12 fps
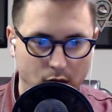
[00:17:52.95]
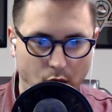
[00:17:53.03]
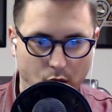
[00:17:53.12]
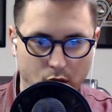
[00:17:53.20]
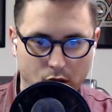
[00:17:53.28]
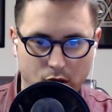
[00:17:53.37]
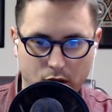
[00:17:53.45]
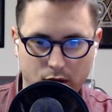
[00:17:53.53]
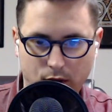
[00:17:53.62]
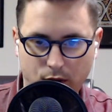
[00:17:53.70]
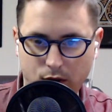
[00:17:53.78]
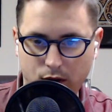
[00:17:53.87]

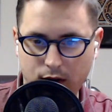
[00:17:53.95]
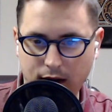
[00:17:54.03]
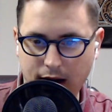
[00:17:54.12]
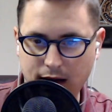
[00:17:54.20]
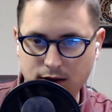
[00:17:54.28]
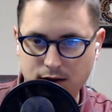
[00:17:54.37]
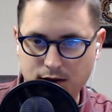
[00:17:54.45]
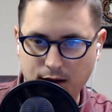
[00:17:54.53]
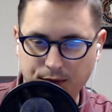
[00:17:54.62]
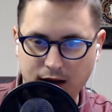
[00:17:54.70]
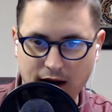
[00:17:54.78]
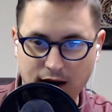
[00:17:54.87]
or or
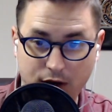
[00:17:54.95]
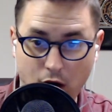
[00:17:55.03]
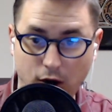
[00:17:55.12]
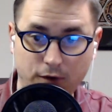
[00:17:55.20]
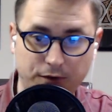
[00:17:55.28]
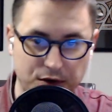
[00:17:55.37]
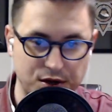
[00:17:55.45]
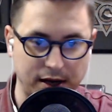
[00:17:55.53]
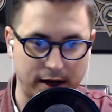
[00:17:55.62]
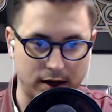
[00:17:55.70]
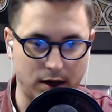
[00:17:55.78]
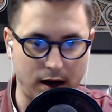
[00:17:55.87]
some kind of an
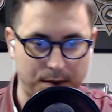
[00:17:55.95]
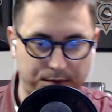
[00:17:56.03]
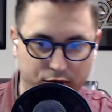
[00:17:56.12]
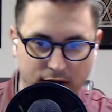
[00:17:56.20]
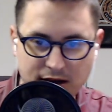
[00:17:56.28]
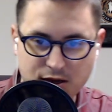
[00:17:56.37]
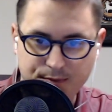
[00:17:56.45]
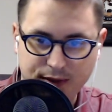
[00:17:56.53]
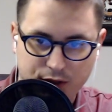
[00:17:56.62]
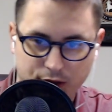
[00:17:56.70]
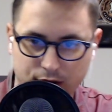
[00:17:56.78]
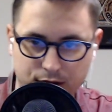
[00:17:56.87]
overseer, a
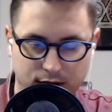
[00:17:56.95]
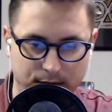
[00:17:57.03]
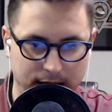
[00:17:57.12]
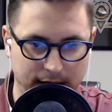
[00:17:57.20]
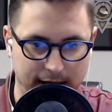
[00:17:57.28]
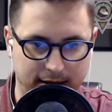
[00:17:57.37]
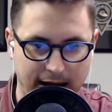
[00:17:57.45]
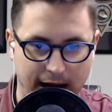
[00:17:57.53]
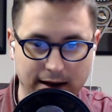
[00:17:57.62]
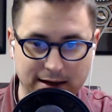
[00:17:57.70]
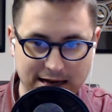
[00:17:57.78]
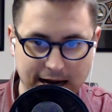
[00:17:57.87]
presbyter, somebody like
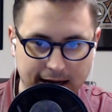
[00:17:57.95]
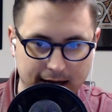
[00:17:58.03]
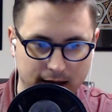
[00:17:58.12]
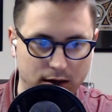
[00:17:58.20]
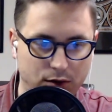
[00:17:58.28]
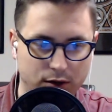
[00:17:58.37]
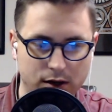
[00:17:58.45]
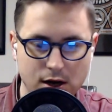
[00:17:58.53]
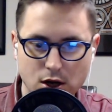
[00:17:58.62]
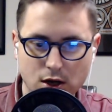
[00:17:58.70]
that, a deacon, or